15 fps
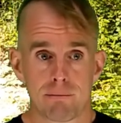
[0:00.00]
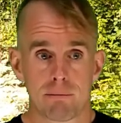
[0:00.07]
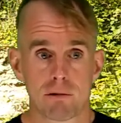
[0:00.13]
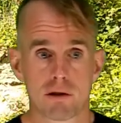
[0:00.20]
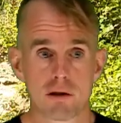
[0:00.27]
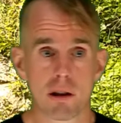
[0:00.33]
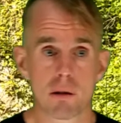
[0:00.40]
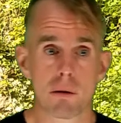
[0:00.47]

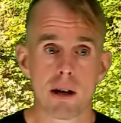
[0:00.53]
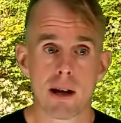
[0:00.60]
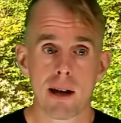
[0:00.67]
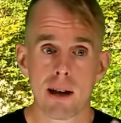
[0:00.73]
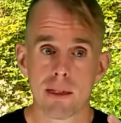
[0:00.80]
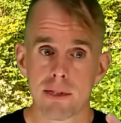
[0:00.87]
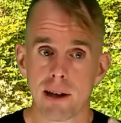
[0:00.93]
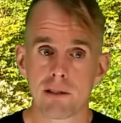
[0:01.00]
So
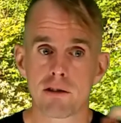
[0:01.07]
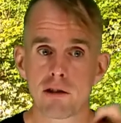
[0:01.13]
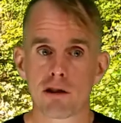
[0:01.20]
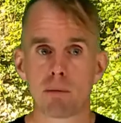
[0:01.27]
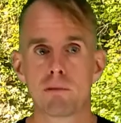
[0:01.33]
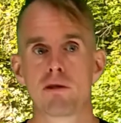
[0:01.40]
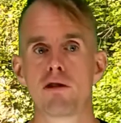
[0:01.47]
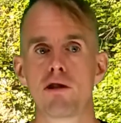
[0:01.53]
that's the
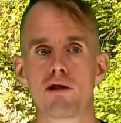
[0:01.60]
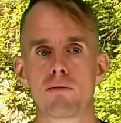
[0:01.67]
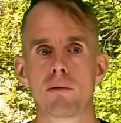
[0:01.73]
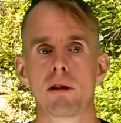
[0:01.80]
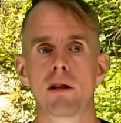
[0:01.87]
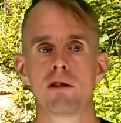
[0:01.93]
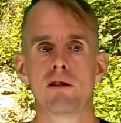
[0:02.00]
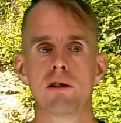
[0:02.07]
substitution we're
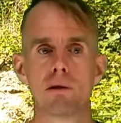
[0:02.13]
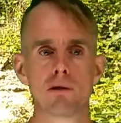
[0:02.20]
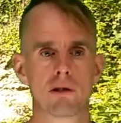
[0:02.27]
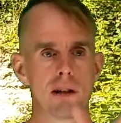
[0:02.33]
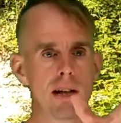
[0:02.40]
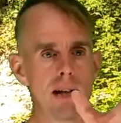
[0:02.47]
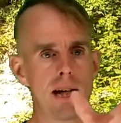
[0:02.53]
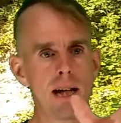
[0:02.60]
going to use.
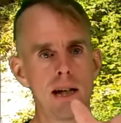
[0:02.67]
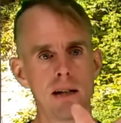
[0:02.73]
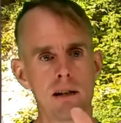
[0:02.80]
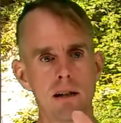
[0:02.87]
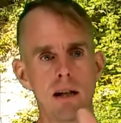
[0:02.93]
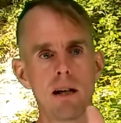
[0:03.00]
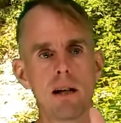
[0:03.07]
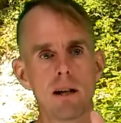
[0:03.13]

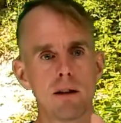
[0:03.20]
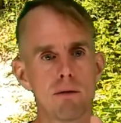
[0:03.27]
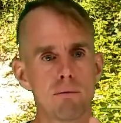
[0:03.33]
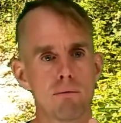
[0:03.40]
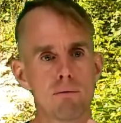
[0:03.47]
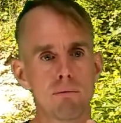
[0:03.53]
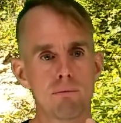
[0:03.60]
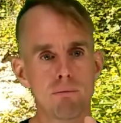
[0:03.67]
In the
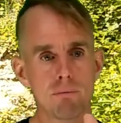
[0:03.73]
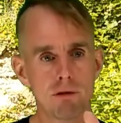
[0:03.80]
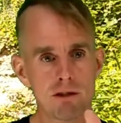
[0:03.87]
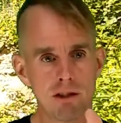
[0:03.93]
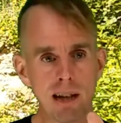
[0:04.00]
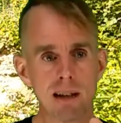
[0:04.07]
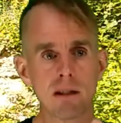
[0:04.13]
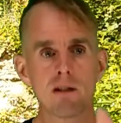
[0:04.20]

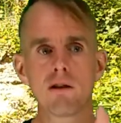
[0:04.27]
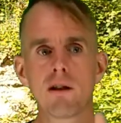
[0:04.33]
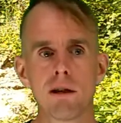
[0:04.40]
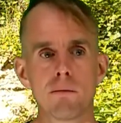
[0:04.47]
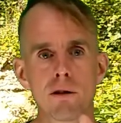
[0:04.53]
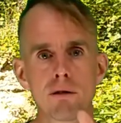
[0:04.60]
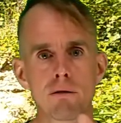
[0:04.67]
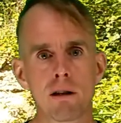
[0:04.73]
second term
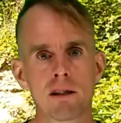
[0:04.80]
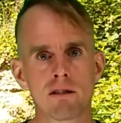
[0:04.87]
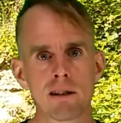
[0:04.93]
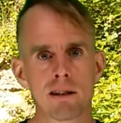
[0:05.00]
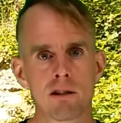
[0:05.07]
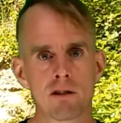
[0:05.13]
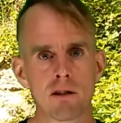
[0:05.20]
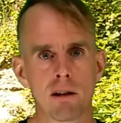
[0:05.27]
on the
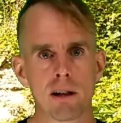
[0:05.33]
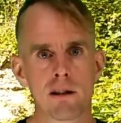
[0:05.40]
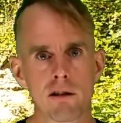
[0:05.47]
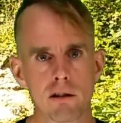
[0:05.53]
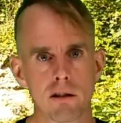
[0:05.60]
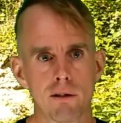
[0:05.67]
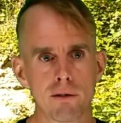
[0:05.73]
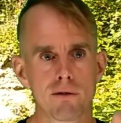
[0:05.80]
right-hand side
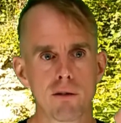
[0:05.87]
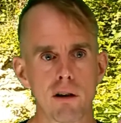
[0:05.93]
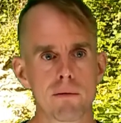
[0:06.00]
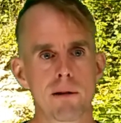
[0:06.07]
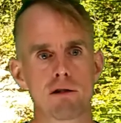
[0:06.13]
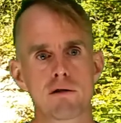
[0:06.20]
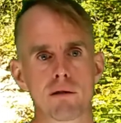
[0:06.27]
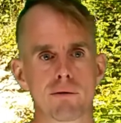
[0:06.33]
of the
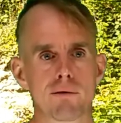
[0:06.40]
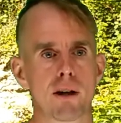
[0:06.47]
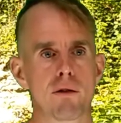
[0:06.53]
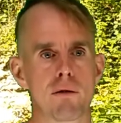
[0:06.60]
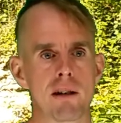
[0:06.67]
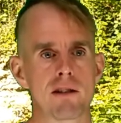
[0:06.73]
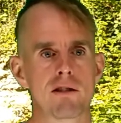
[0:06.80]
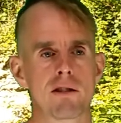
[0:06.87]
volumetric flow
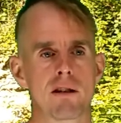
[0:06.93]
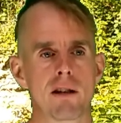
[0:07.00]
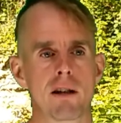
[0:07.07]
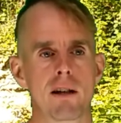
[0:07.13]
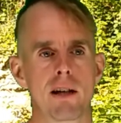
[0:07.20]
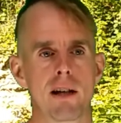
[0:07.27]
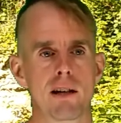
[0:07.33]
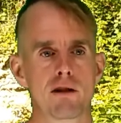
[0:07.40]
rate
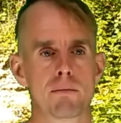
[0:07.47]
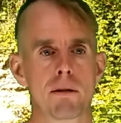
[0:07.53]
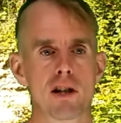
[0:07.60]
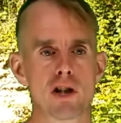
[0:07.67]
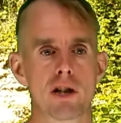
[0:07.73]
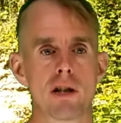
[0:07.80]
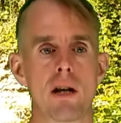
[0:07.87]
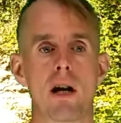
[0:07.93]

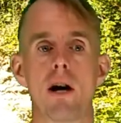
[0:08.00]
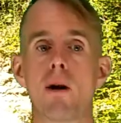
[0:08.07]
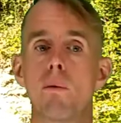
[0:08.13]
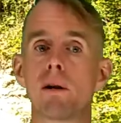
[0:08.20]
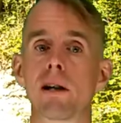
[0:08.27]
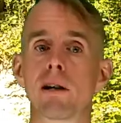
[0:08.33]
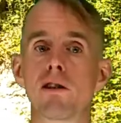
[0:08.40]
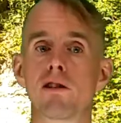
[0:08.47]
expression, we're
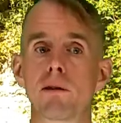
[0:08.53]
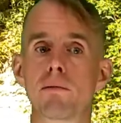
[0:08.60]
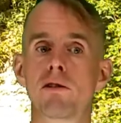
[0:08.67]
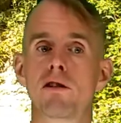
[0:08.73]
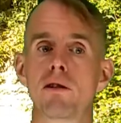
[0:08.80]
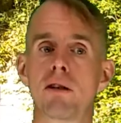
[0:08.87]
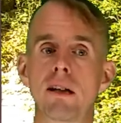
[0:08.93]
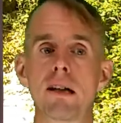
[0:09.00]
going to
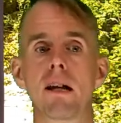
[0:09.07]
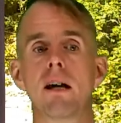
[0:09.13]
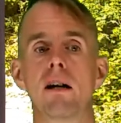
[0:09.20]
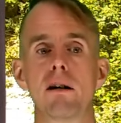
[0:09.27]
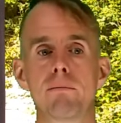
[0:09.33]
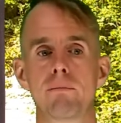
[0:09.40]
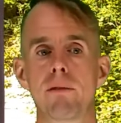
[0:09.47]
substitute little r